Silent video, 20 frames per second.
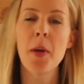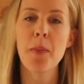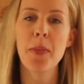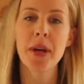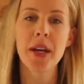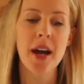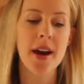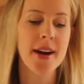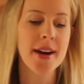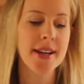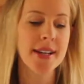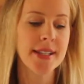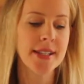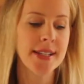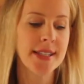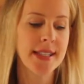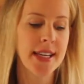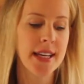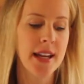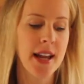
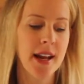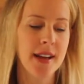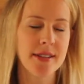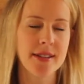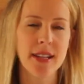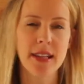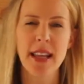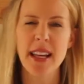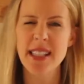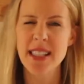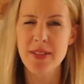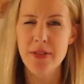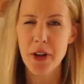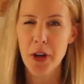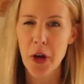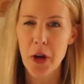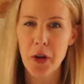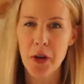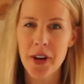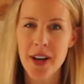because it has less of a
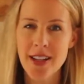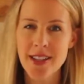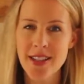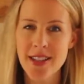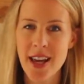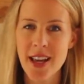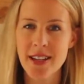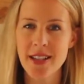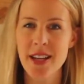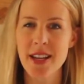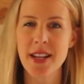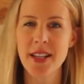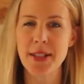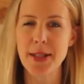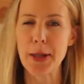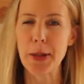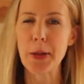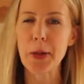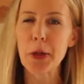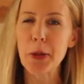coconut scent and
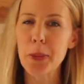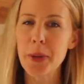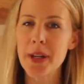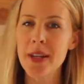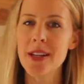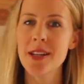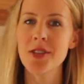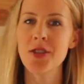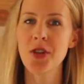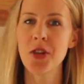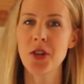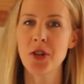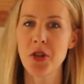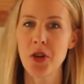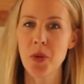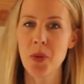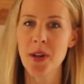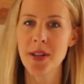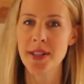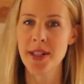is a little bit easier
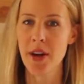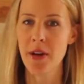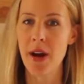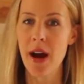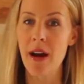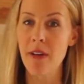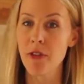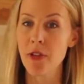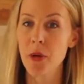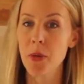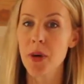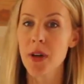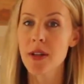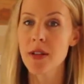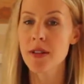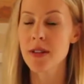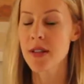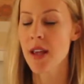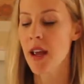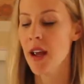to rinse out
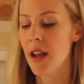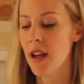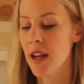afterwards.